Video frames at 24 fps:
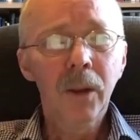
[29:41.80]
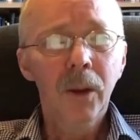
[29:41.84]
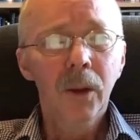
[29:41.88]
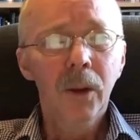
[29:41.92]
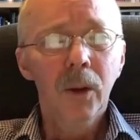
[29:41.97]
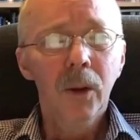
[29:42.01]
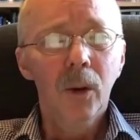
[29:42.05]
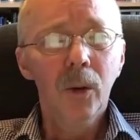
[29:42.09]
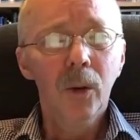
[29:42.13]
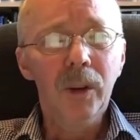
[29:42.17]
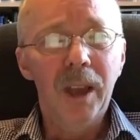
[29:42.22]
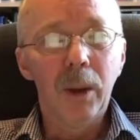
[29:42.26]

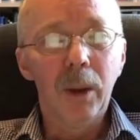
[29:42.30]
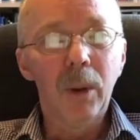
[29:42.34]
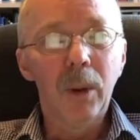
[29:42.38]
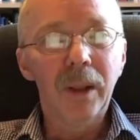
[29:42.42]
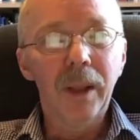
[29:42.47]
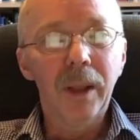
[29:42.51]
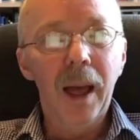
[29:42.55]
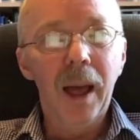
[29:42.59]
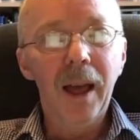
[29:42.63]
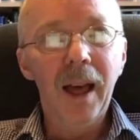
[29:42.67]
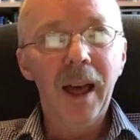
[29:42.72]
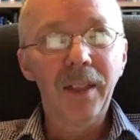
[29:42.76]
Okay, well,
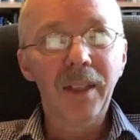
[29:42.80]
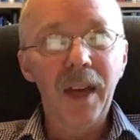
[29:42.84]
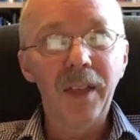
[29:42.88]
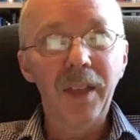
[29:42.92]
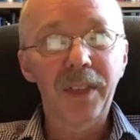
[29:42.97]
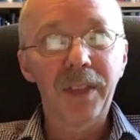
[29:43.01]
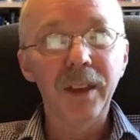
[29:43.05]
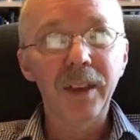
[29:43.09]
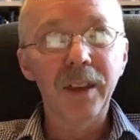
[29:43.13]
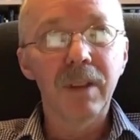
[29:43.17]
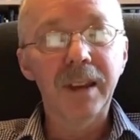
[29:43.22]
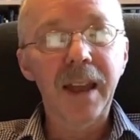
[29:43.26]
I
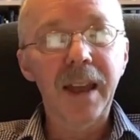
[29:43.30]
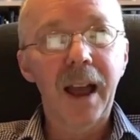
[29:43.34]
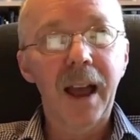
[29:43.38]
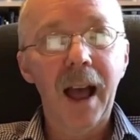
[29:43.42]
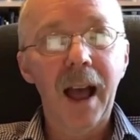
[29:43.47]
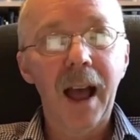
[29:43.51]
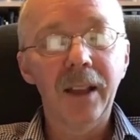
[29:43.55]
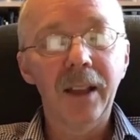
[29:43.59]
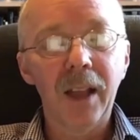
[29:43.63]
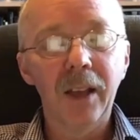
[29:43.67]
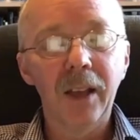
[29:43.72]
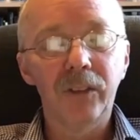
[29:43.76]
think really,
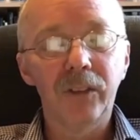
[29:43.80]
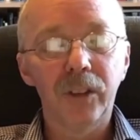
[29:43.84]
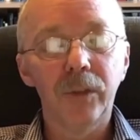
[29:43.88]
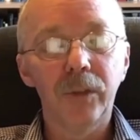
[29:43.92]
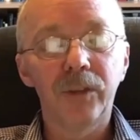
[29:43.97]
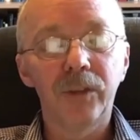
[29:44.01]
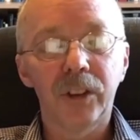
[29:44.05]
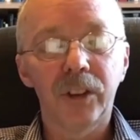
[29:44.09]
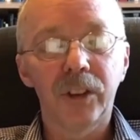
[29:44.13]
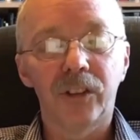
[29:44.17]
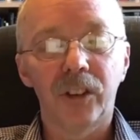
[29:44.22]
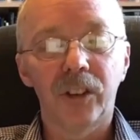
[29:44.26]
as you've
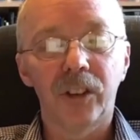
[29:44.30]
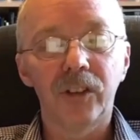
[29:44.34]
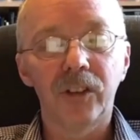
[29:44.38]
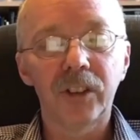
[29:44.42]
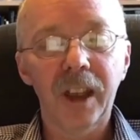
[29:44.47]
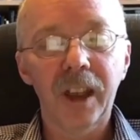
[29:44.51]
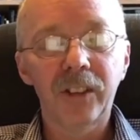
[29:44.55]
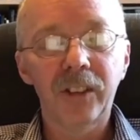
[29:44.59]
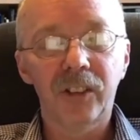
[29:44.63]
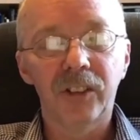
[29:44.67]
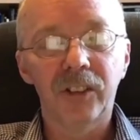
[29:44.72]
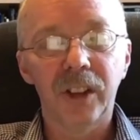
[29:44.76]
just
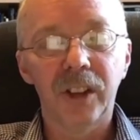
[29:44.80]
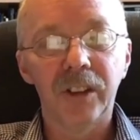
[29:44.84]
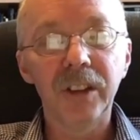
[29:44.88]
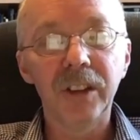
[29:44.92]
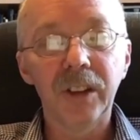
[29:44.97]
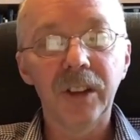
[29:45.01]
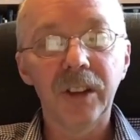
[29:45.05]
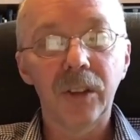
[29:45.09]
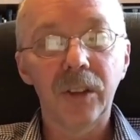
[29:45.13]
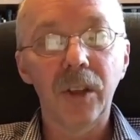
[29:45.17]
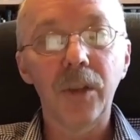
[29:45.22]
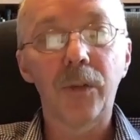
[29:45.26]
suggested,
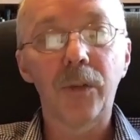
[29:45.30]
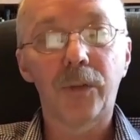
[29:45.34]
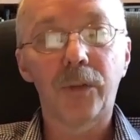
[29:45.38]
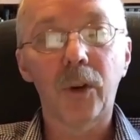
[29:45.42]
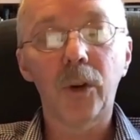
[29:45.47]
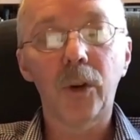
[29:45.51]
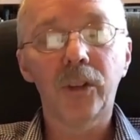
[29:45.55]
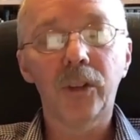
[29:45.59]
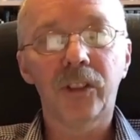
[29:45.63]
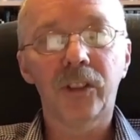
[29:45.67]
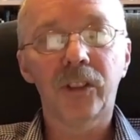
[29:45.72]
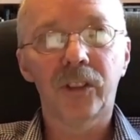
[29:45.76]
the
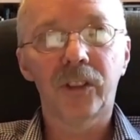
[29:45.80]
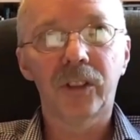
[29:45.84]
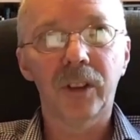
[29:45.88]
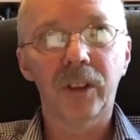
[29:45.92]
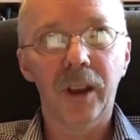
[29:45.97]
first